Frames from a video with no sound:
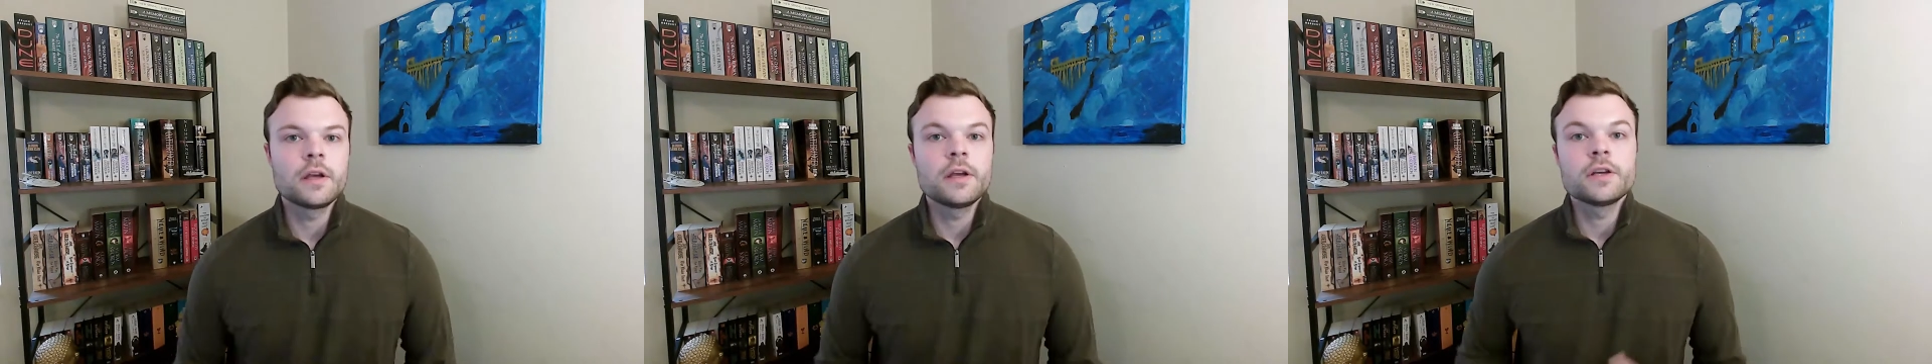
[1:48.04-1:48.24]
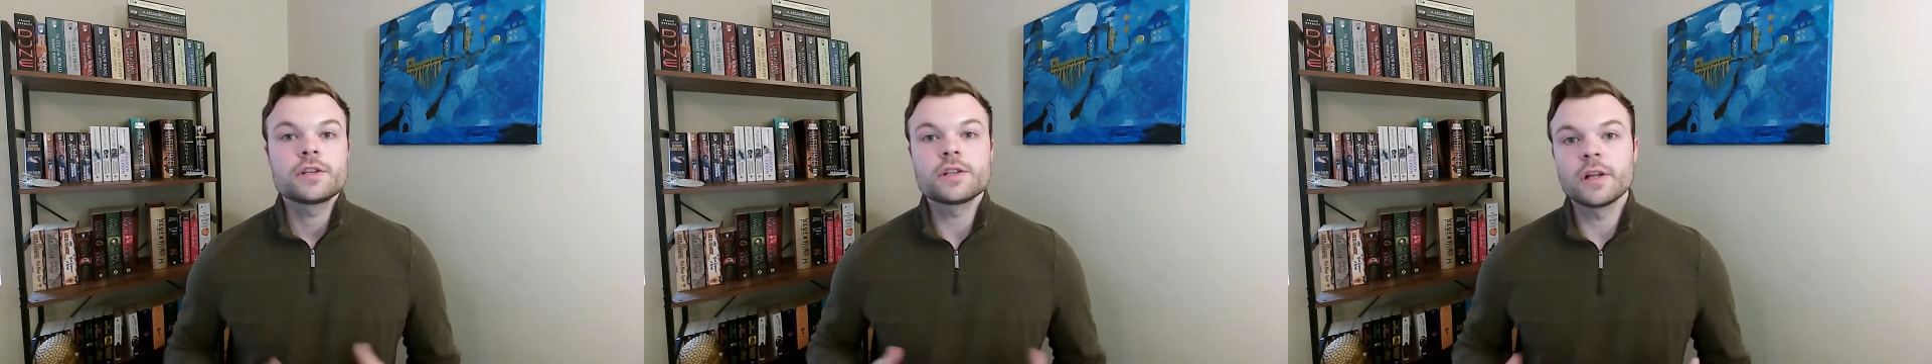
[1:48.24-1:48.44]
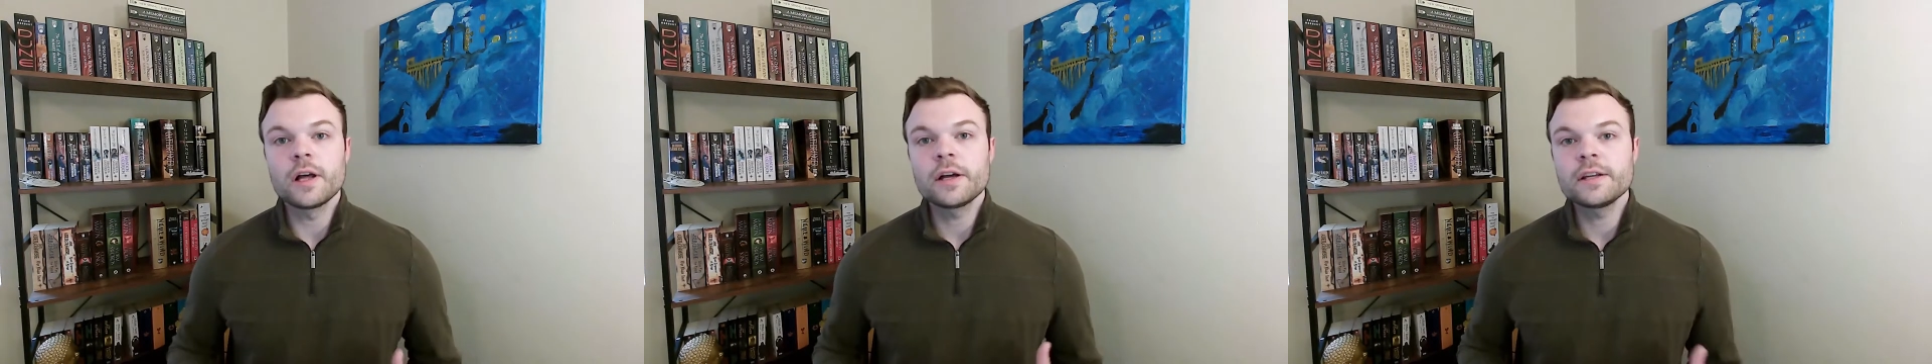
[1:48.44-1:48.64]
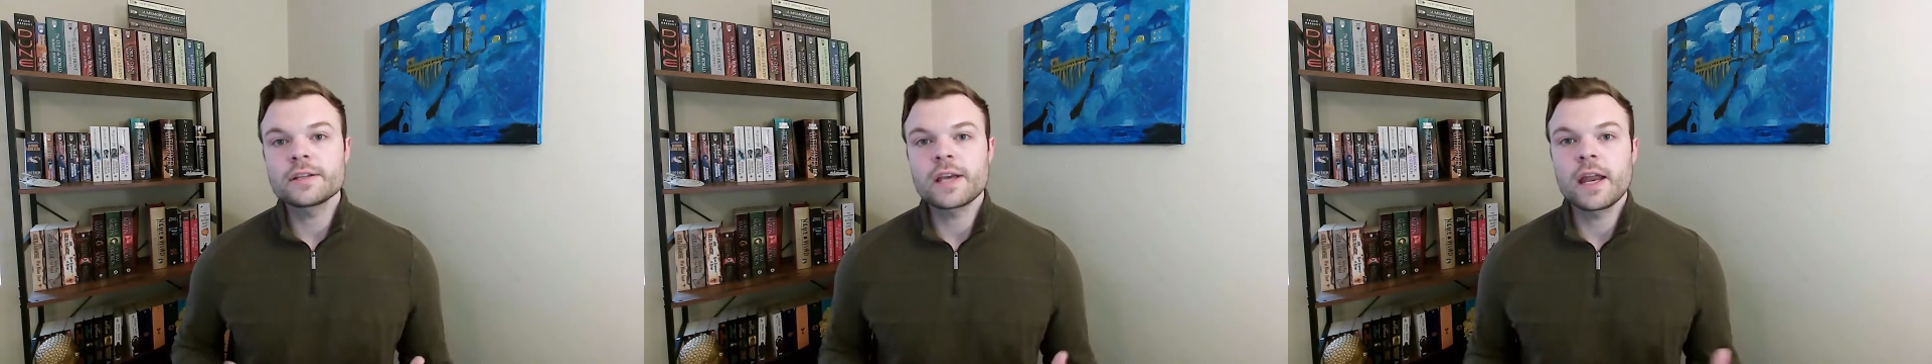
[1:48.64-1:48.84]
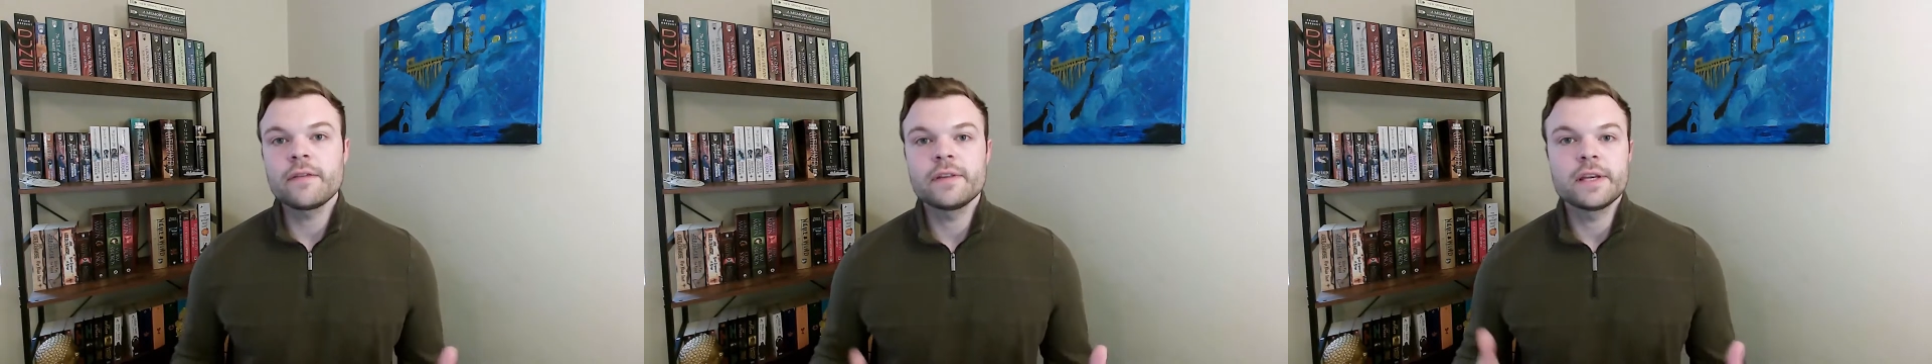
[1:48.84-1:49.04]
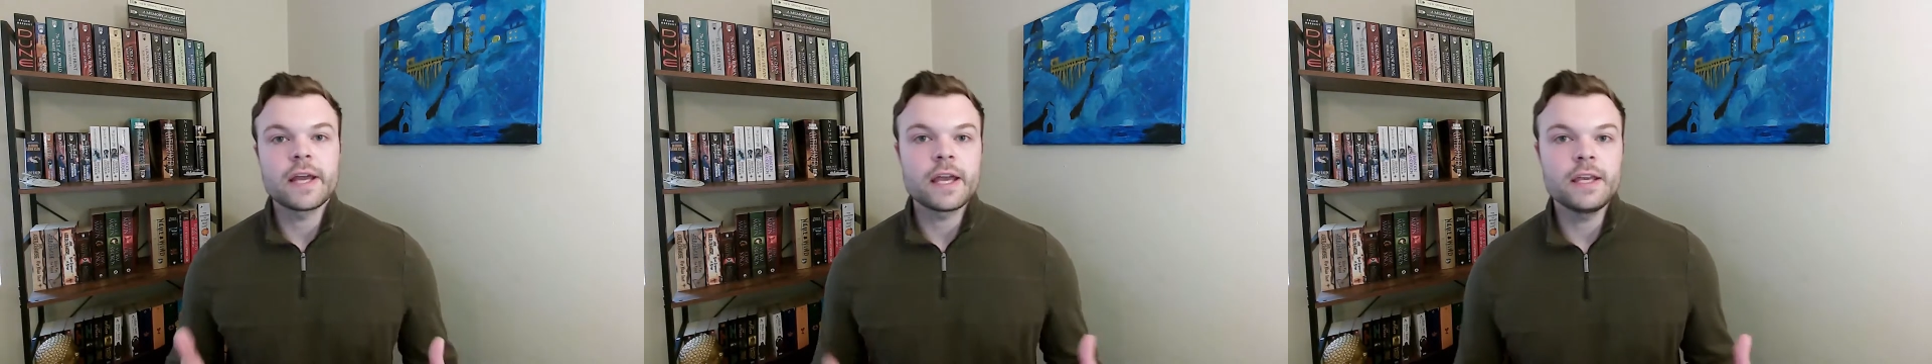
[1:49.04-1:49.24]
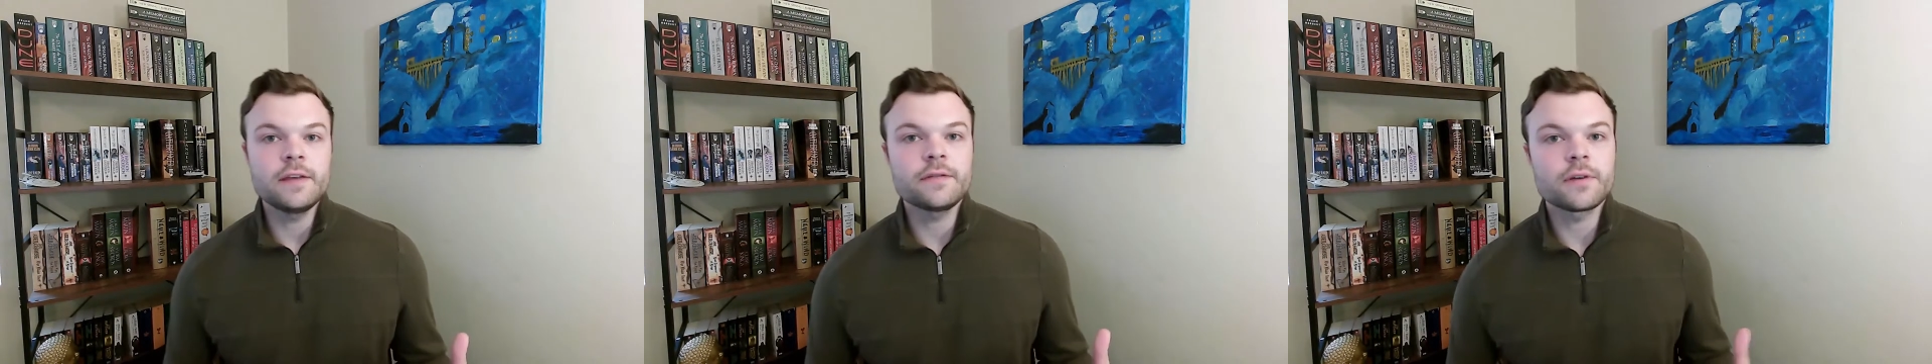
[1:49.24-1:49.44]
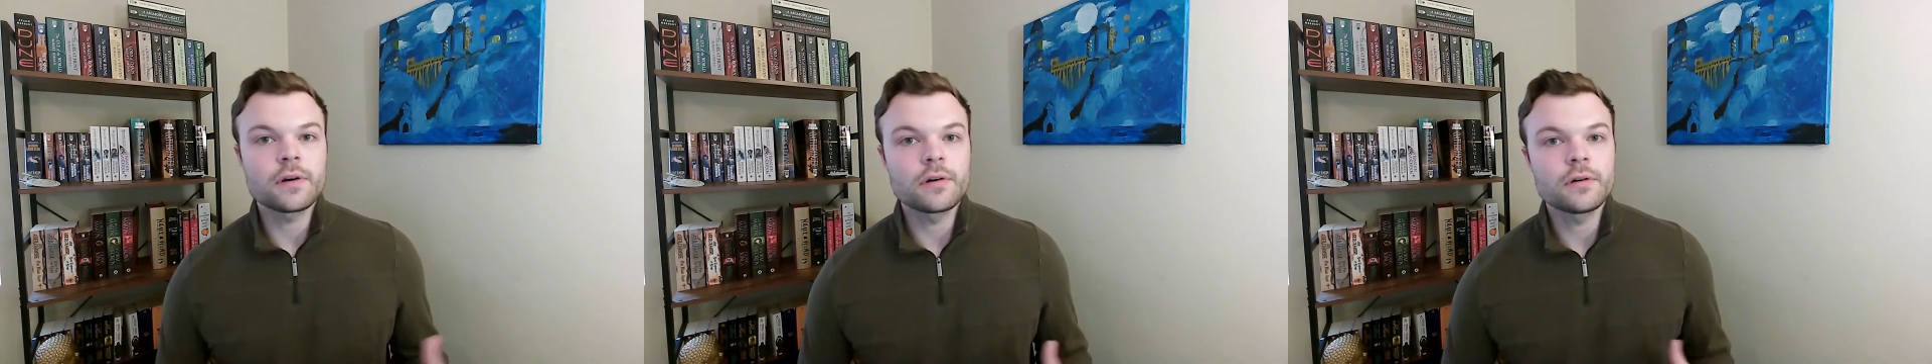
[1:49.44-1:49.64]
Shallan is kind of a
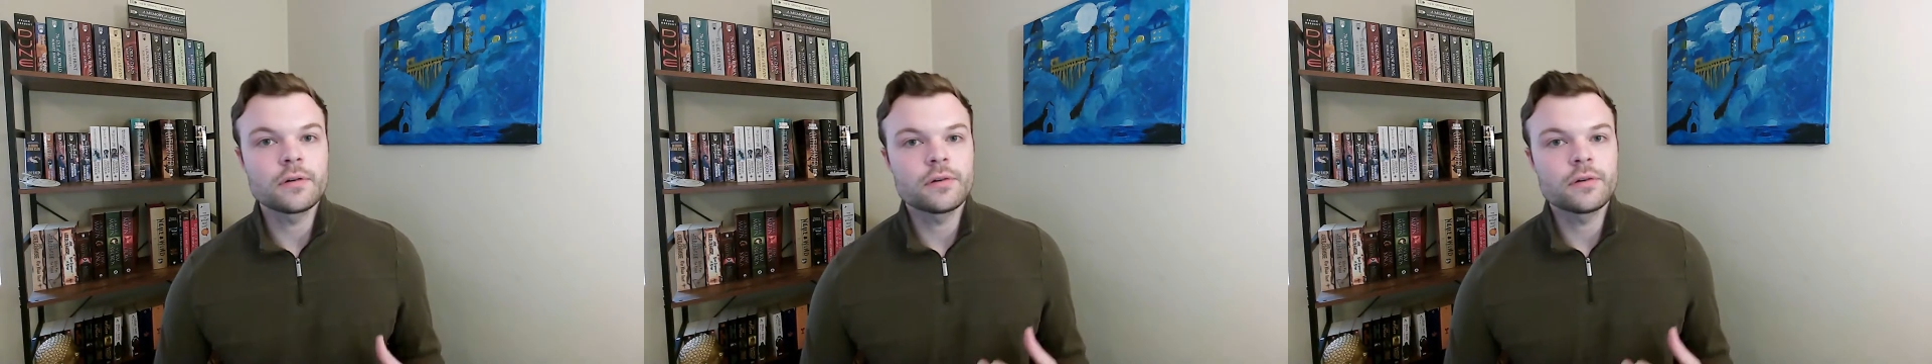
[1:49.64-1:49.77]
naive girl